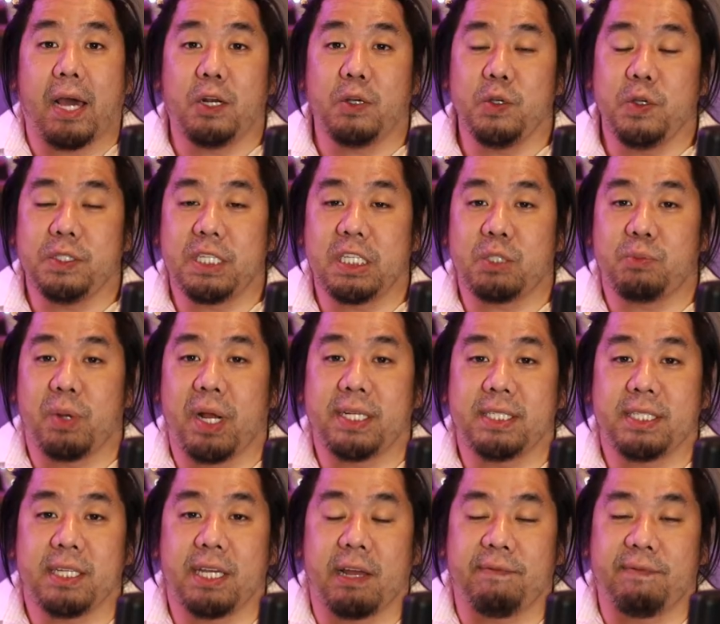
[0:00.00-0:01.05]
don't use the
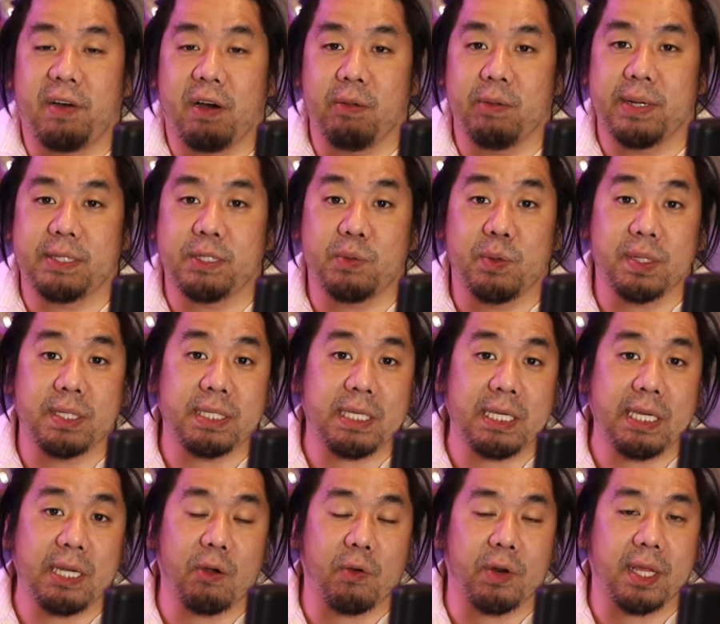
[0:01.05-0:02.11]
spreadsheet and follow it to a
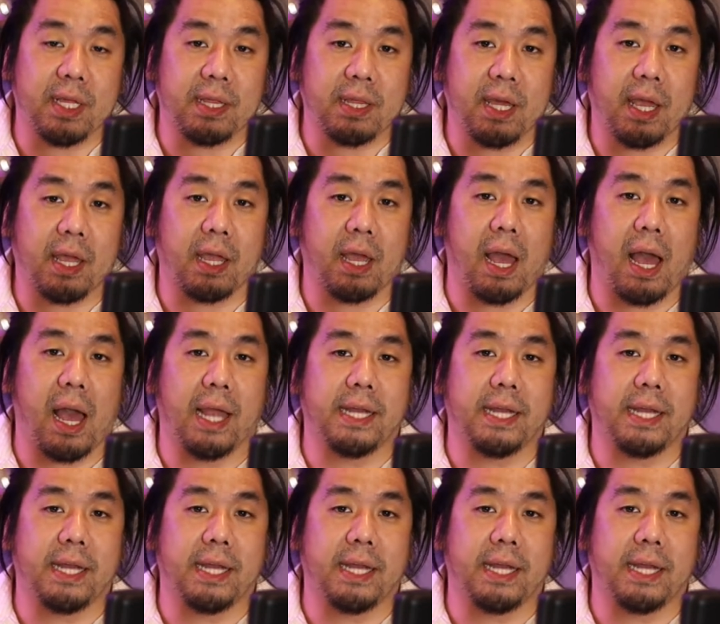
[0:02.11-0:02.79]
T or anything.